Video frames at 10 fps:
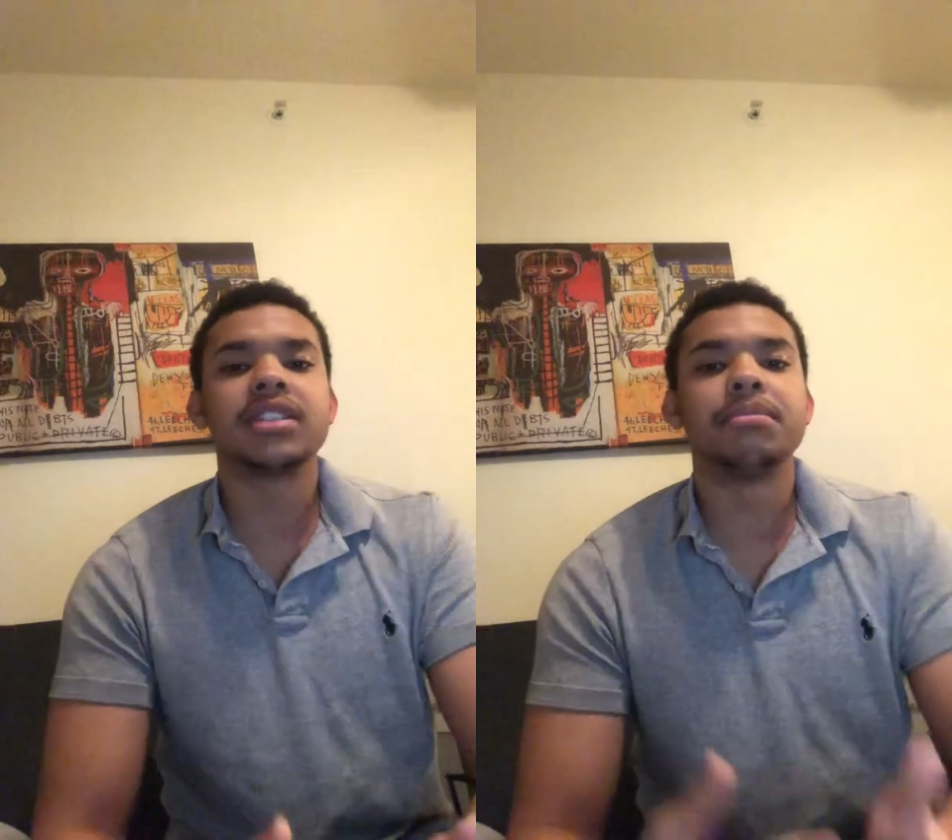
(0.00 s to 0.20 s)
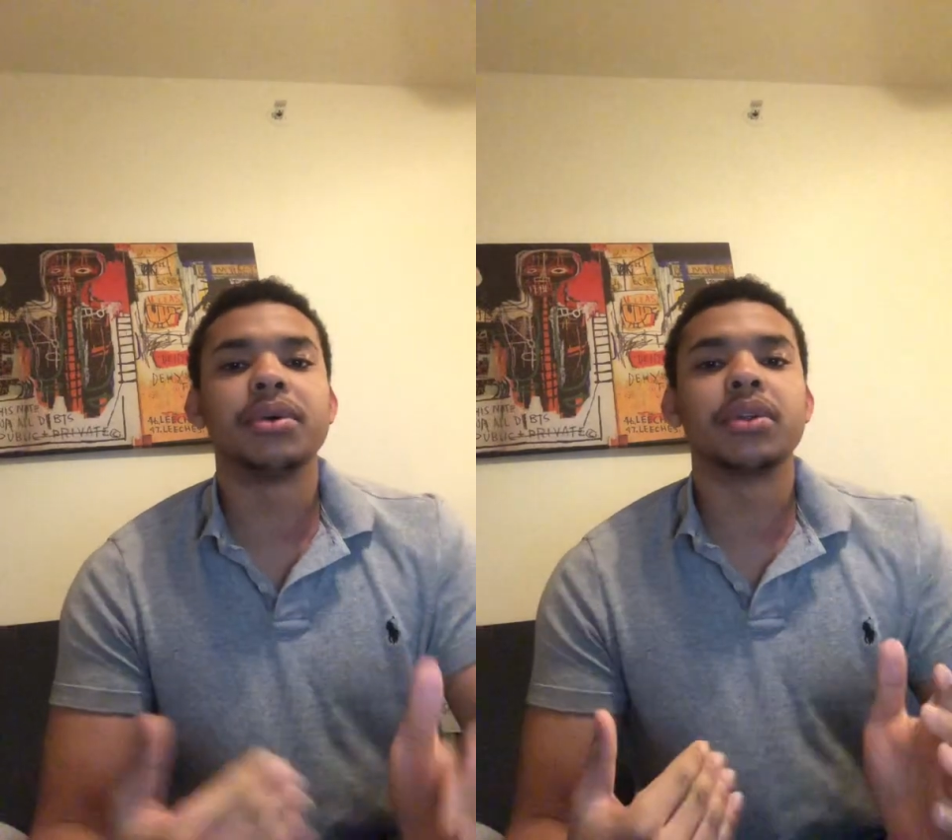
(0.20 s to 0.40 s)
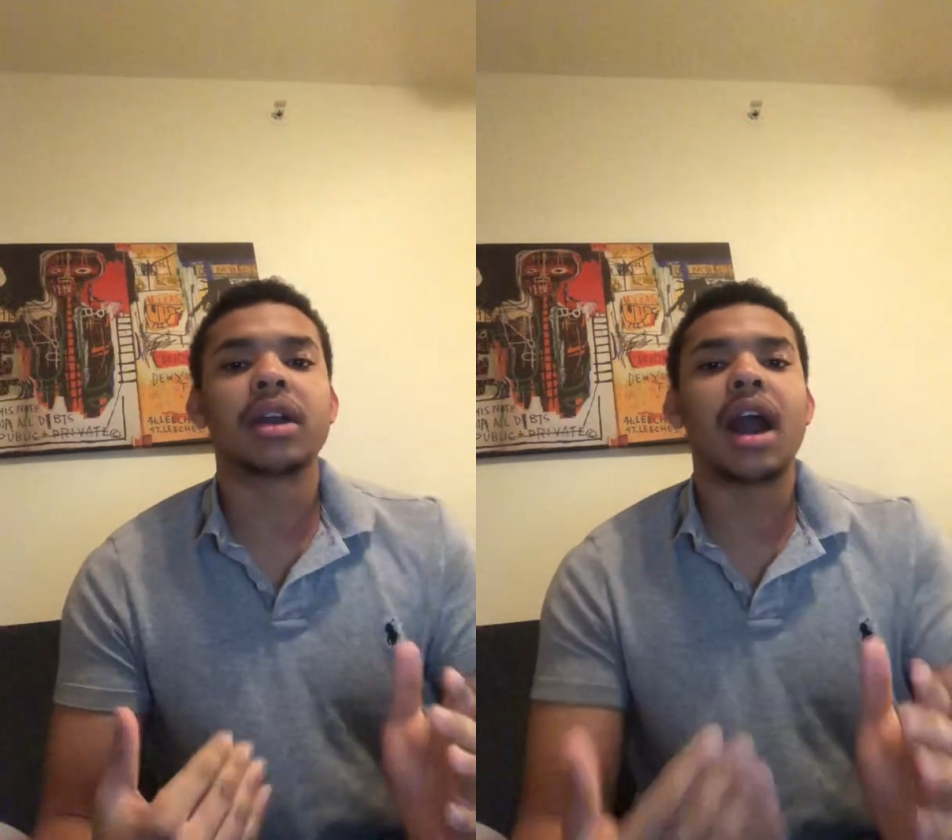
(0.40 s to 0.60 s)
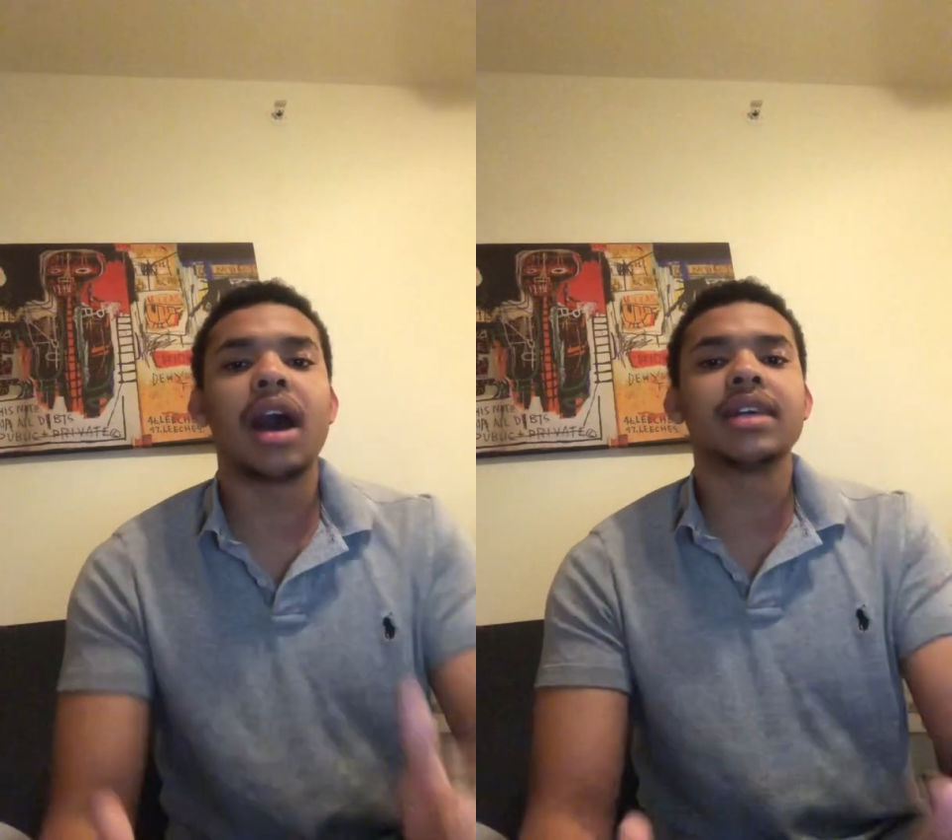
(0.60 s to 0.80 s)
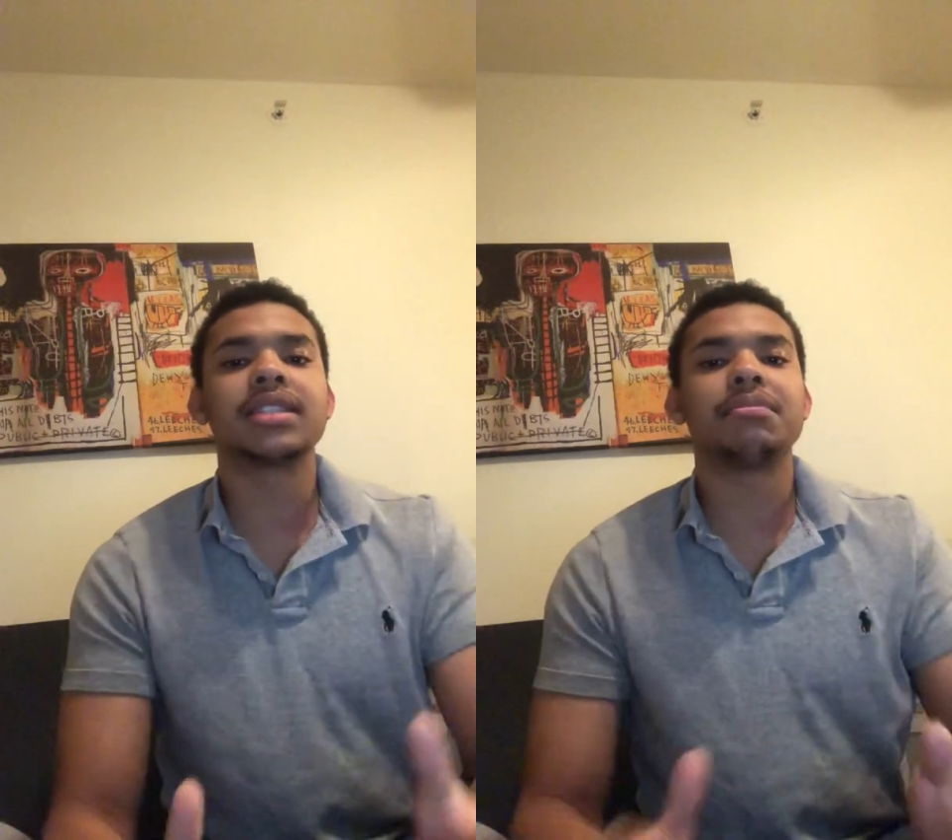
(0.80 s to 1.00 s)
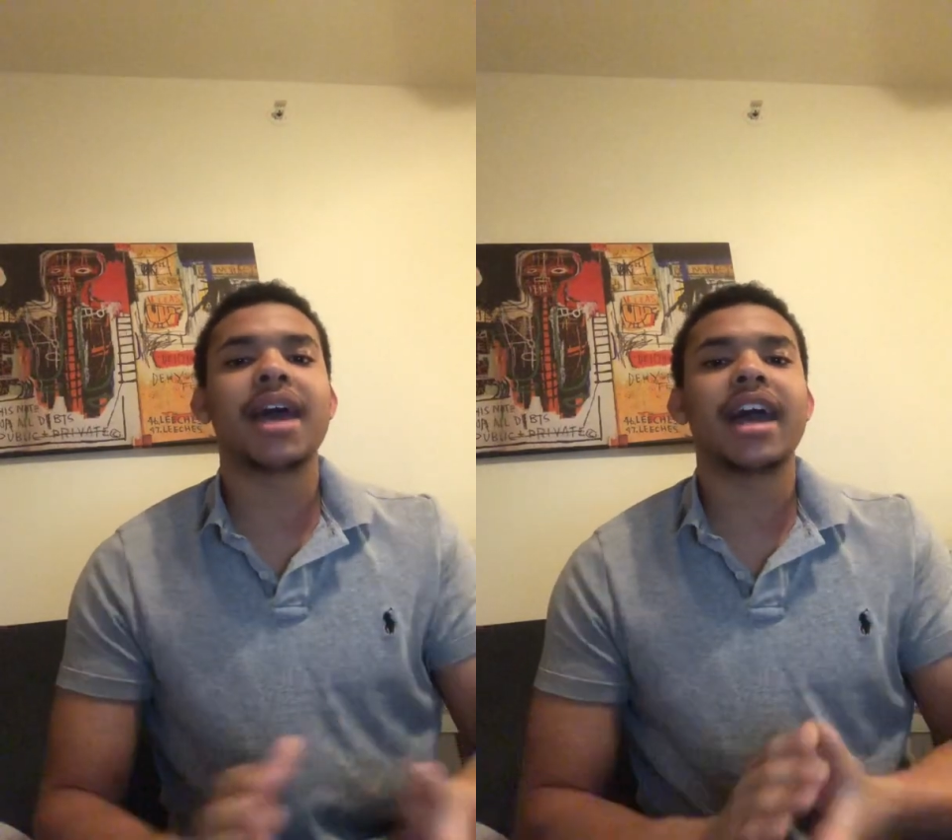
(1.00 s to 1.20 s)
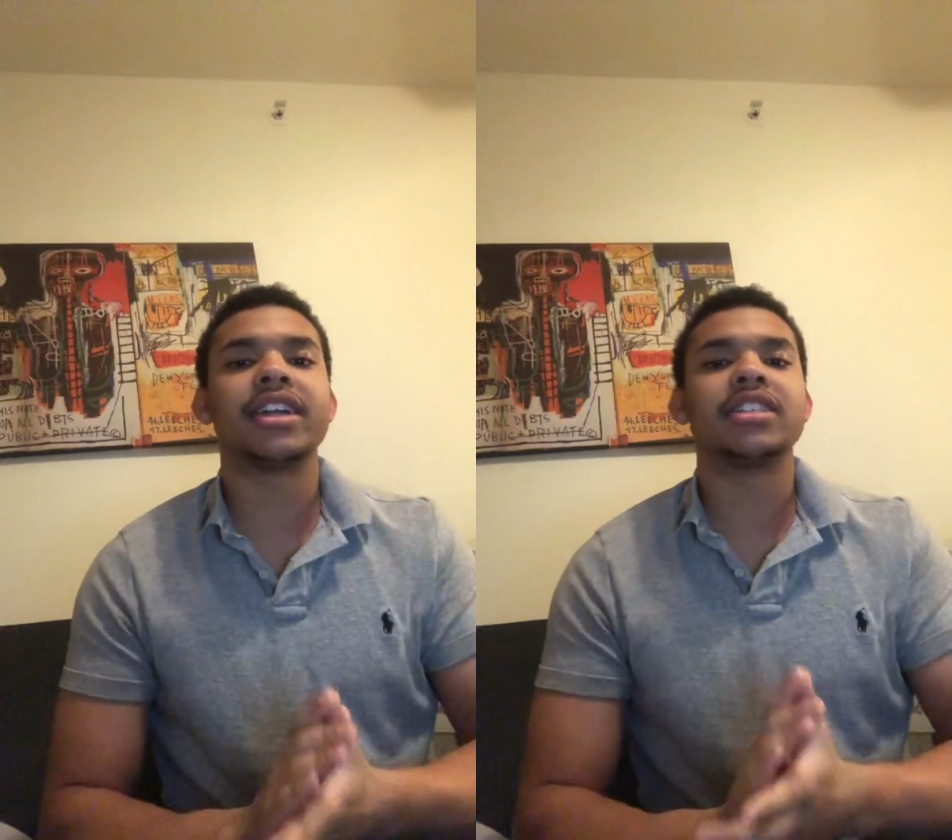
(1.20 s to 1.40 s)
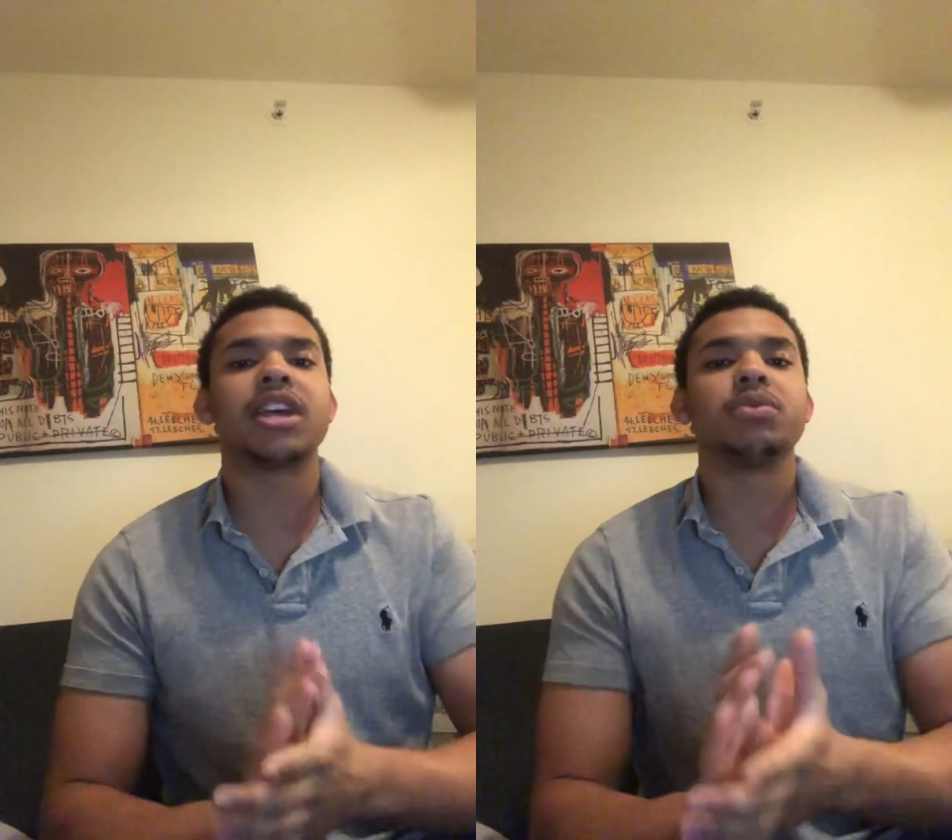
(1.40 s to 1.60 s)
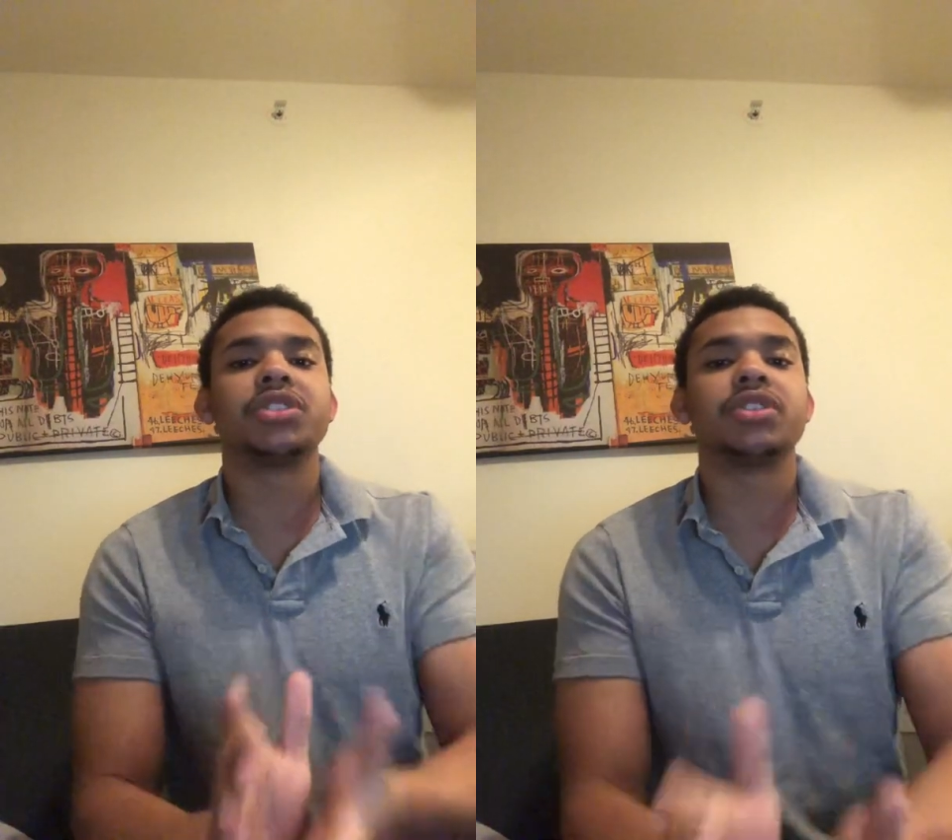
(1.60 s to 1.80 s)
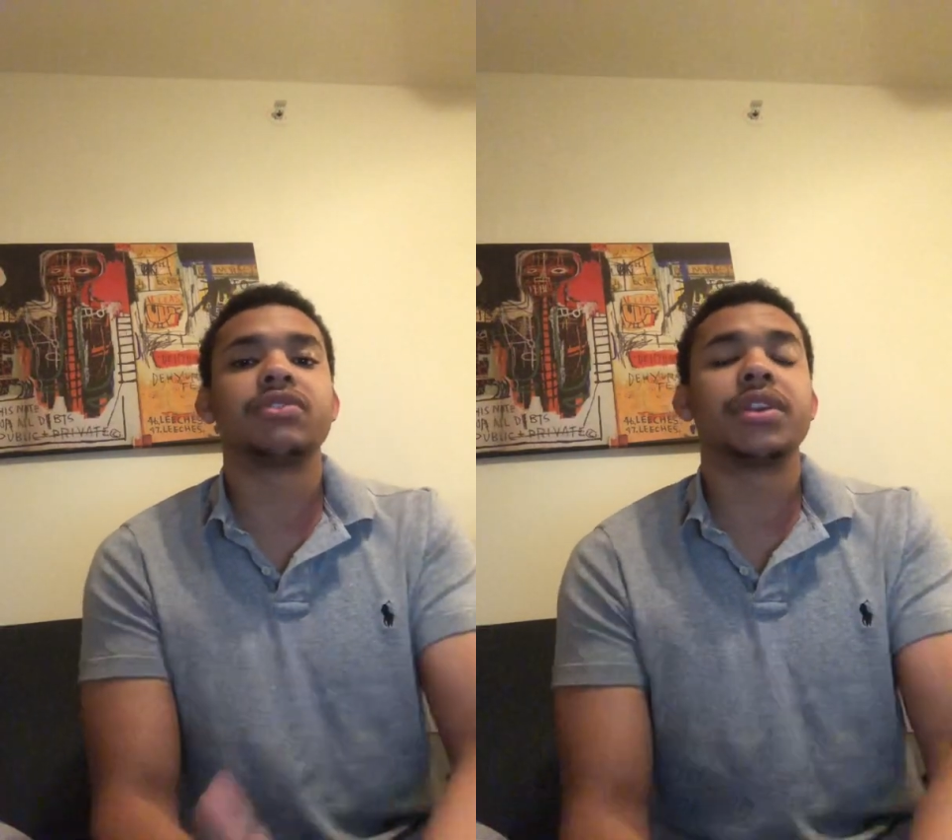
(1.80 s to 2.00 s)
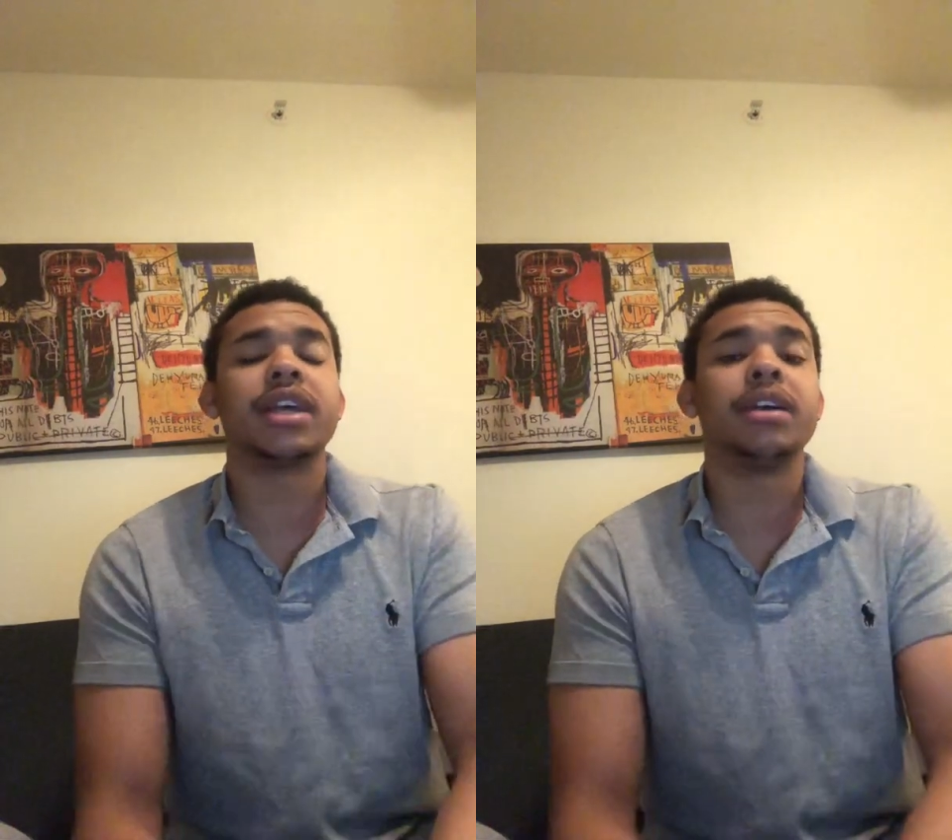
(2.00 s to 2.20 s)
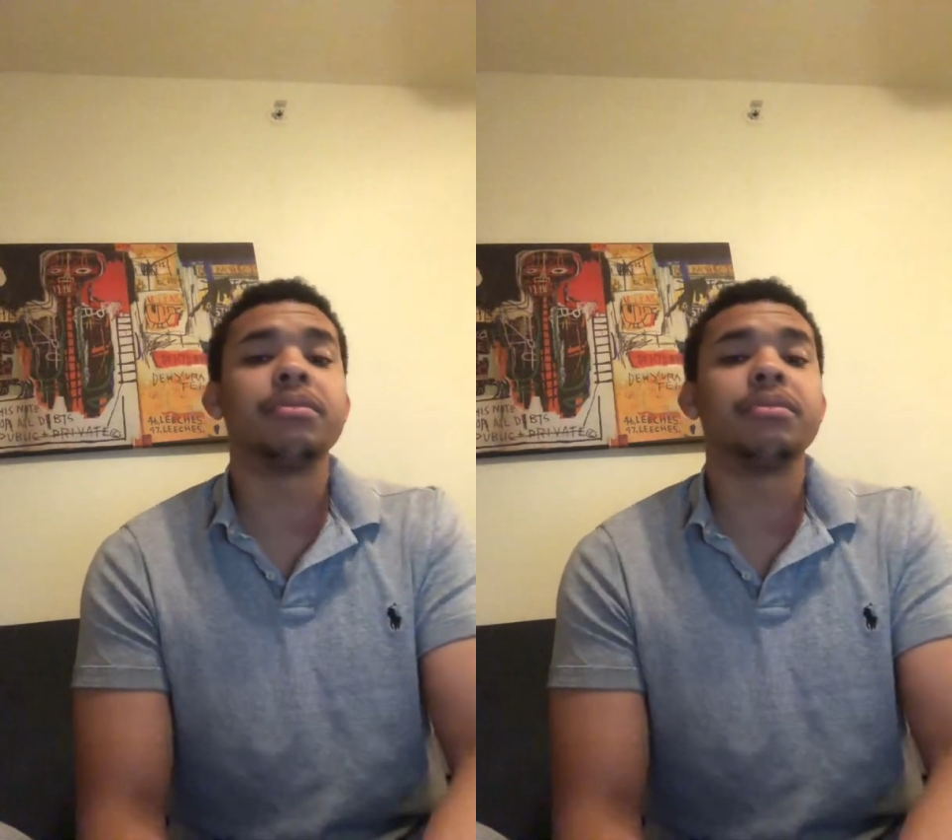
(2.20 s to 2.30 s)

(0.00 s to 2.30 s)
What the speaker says: to build a custom package that was just for them.